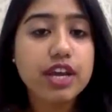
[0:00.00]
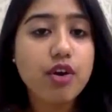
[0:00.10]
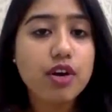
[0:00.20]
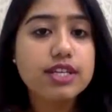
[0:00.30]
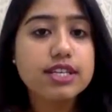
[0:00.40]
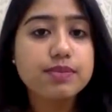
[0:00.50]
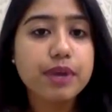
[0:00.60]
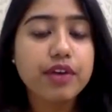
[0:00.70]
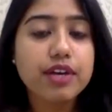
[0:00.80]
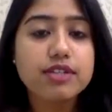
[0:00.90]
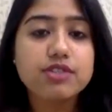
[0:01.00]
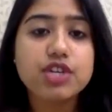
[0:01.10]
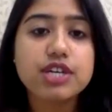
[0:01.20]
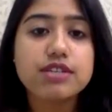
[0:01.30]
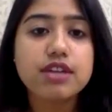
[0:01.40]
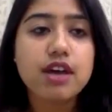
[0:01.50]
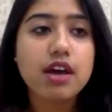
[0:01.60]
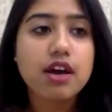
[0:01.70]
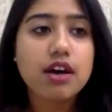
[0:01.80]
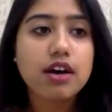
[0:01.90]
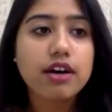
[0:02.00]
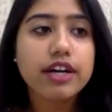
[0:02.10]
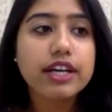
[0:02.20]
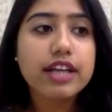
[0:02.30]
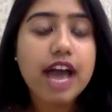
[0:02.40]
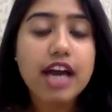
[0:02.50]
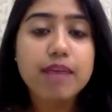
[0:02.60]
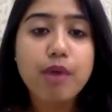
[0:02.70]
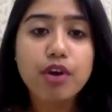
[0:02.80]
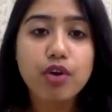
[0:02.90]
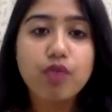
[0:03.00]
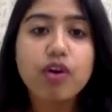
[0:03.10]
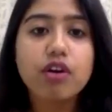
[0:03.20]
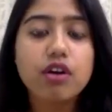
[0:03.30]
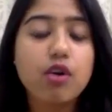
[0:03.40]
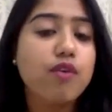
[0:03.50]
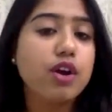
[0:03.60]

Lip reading: Rowling's experience, she has written Harry Potter over a